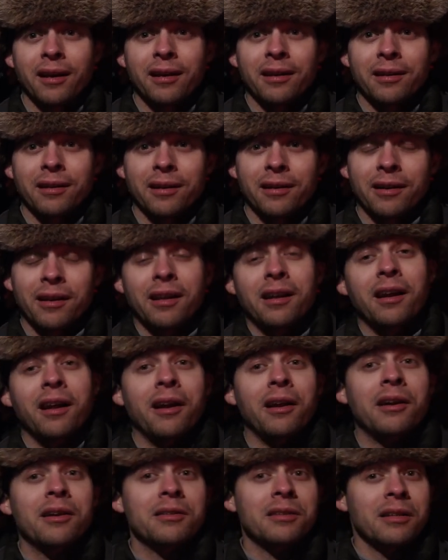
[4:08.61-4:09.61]
you know and, and
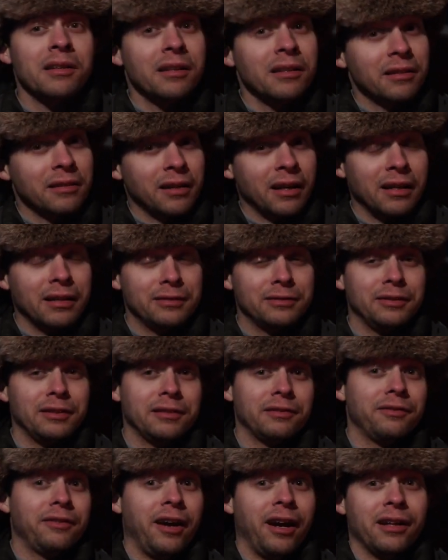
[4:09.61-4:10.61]
here's another kind of
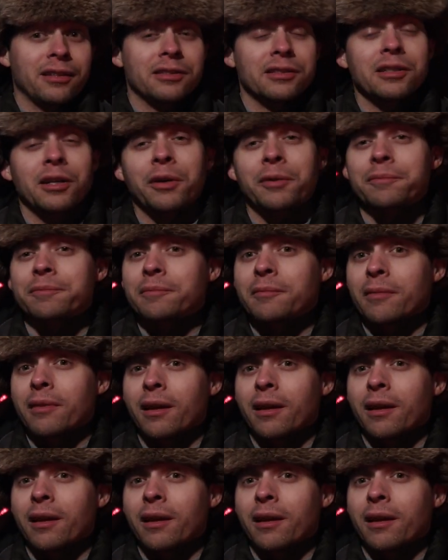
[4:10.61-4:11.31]
fun fact so